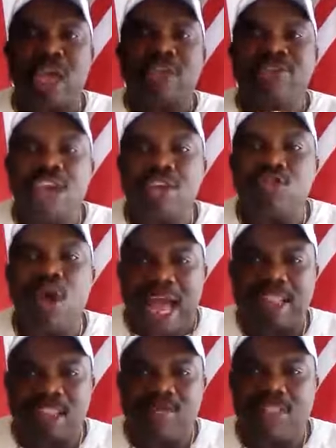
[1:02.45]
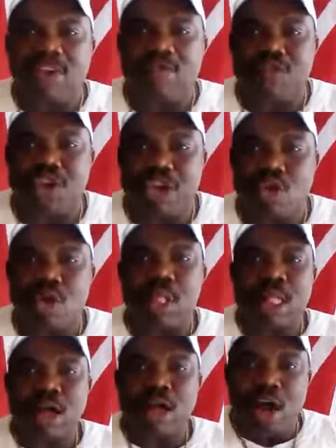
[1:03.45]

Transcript: sexual activity video on